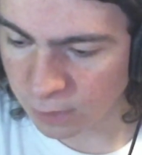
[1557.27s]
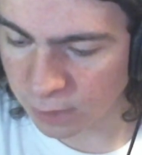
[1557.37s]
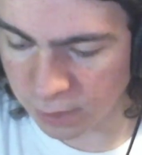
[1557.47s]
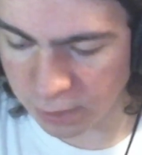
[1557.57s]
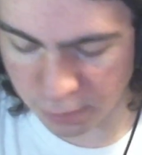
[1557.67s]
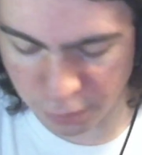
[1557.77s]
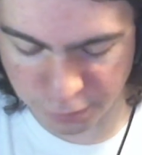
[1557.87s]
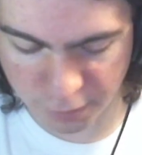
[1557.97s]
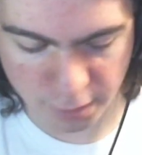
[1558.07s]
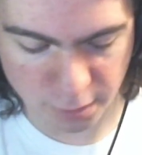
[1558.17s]
And
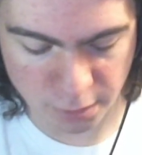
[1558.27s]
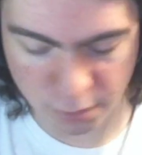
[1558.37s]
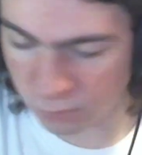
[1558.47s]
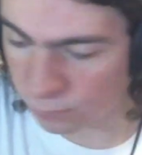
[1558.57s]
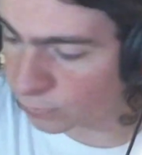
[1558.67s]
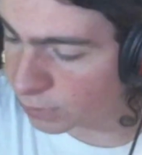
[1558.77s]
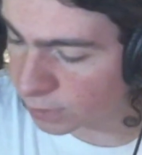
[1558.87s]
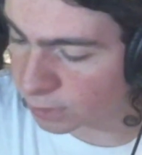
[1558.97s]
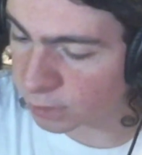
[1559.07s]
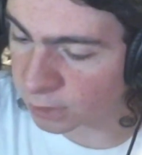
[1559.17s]
then
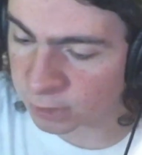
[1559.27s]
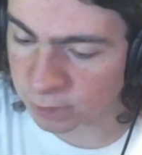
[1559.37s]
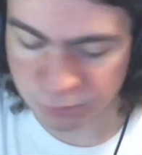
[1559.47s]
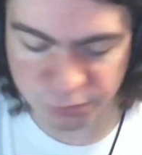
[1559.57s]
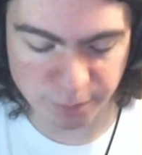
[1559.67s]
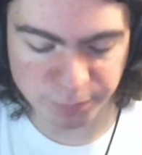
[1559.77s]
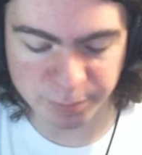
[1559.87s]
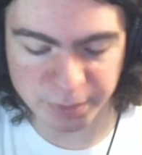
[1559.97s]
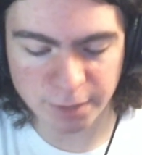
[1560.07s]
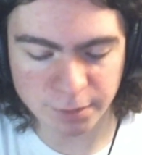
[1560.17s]
we close up the
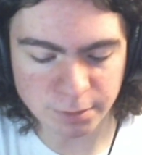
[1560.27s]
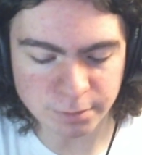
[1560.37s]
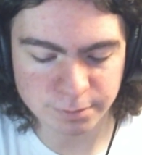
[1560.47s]
bottle.